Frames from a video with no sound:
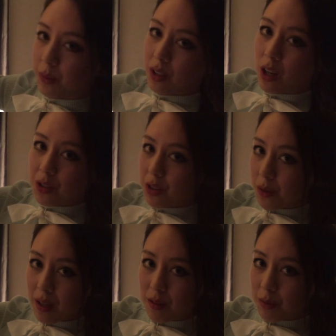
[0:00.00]
it would cost
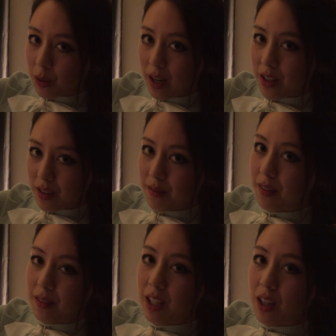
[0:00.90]
you around
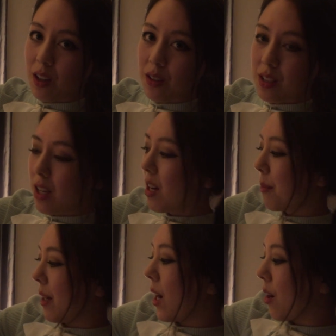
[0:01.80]
$450,
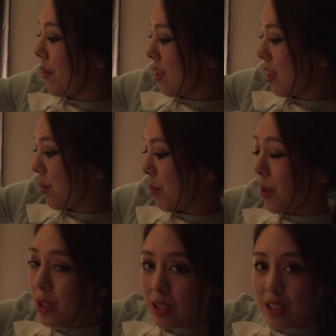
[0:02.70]
but however, since we
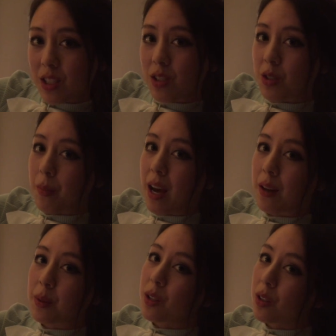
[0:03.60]
purchased this in
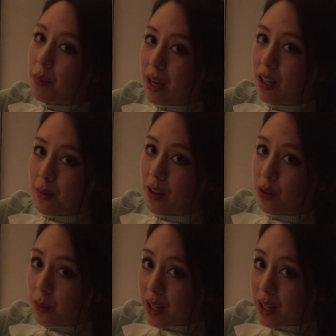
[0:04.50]
Japan, we only paid around